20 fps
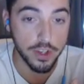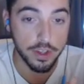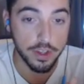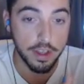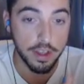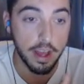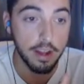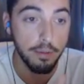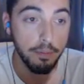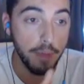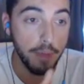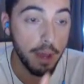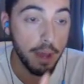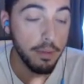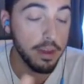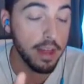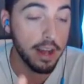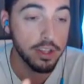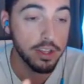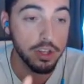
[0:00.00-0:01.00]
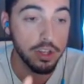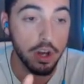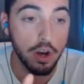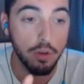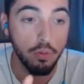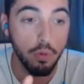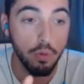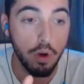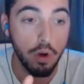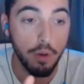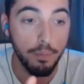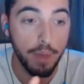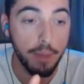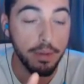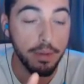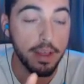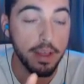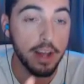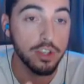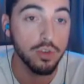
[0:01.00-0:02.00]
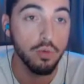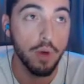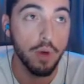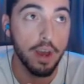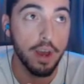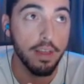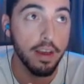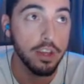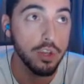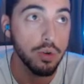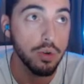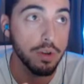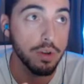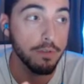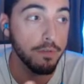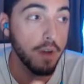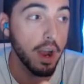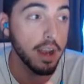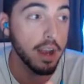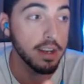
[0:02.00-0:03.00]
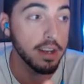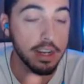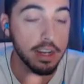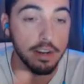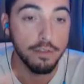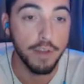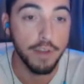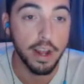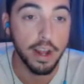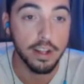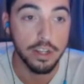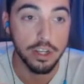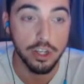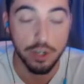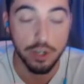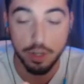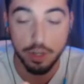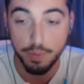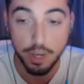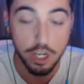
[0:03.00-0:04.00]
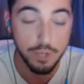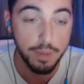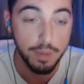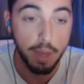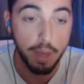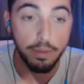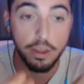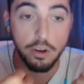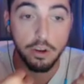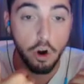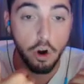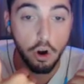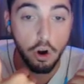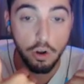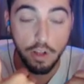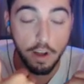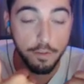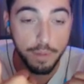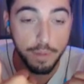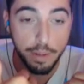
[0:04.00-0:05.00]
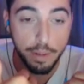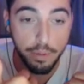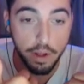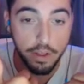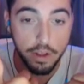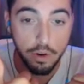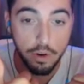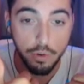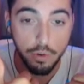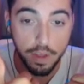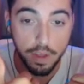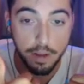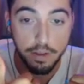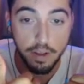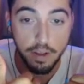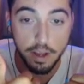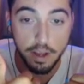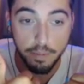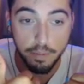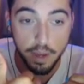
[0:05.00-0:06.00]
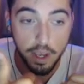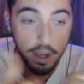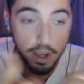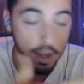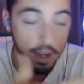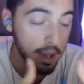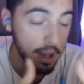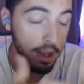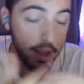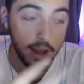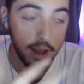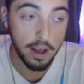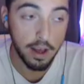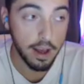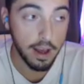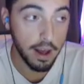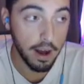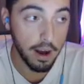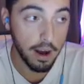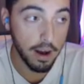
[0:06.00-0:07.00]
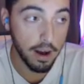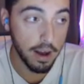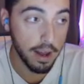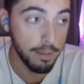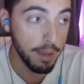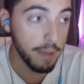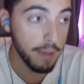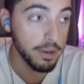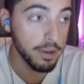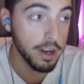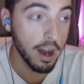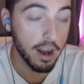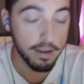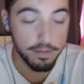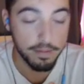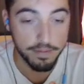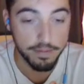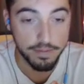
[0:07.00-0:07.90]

then maybe that's a maybe that's a way that you can find an advantage because maybe there are a lot of people out there who think like me uh, and maybe not.